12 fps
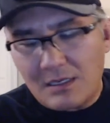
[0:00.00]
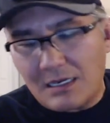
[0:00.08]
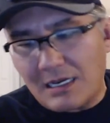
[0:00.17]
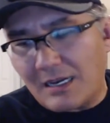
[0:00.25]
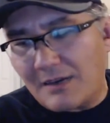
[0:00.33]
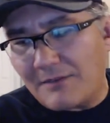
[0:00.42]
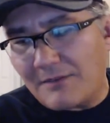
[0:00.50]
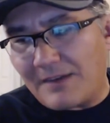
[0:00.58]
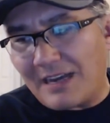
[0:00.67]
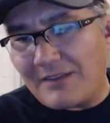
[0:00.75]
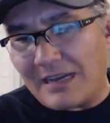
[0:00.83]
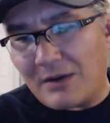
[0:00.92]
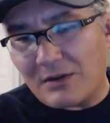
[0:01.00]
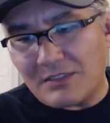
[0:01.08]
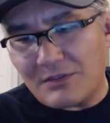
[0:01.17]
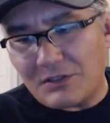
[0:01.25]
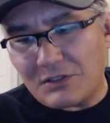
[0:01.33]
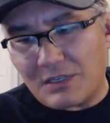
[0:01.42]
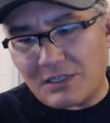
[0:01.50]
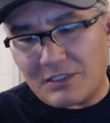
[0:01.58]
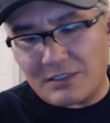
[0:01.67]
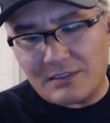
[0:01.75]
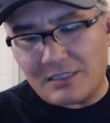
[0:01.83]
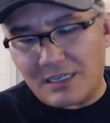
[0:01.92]
uh, five hours of
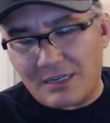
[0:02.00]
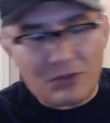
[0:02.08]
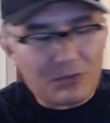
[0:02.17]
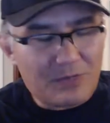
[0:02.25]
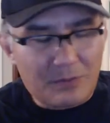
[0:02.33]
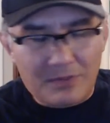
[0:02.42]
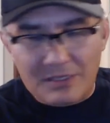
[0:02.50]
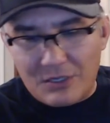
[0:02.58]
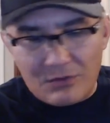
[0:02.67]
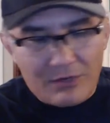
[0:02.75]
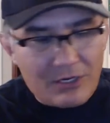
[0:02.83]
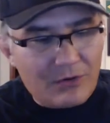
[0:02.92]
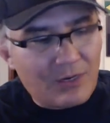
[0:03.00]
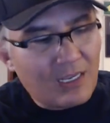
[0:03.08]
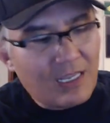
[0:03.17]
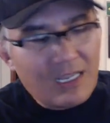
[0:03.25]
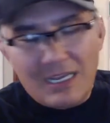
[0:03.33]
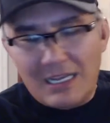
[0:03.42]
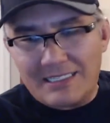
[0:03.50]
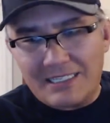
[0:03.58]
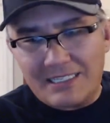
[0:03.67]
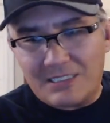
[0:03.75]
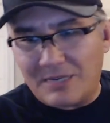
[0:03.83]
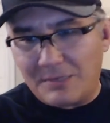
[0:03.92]
instructions. Uh, for those people that don't know, I
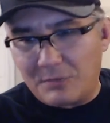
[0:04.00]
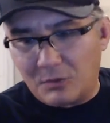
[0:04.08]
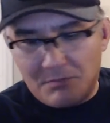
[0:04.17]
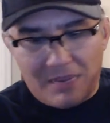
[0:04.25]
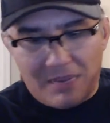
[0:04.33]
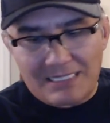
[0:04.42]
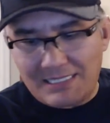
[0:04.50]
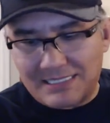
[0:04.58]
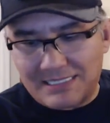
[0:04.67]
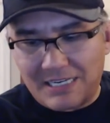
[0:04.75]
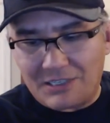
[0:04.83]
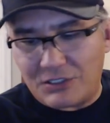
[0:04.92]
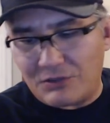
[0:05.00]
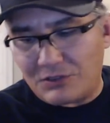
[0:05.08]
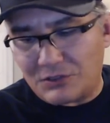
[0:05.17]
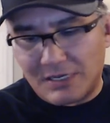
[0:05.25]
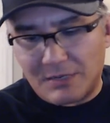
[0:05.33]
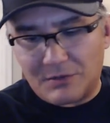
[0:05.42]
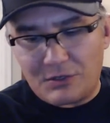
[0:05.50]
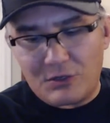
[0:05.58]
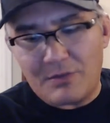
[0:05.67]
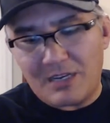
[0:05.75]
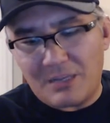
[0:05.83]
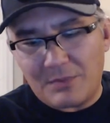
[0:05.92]
teach people basics how to shoot straight,
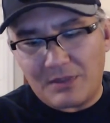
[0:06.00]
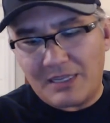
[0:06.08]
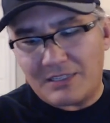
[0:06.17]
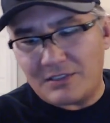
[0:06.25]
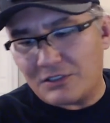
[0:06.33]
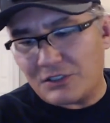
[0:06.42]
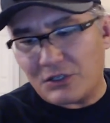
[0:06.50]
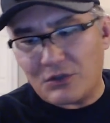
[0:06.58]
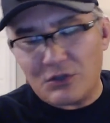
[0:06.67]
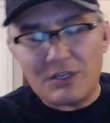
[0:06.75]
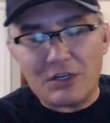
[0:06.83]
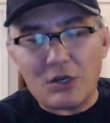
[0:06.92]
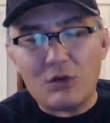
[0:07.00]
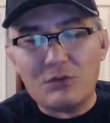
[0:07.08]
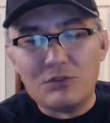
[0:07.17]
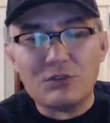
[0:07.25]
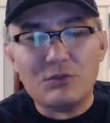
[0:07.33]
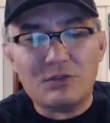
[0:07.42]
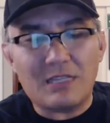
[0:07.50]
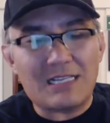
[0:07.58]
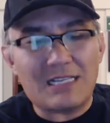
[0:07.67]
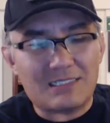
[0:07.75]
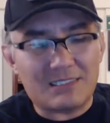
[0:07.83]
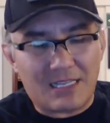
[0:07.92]
do manipulation. So you can go to
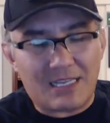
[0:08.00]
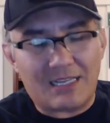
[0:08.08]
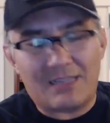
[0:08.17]
classes like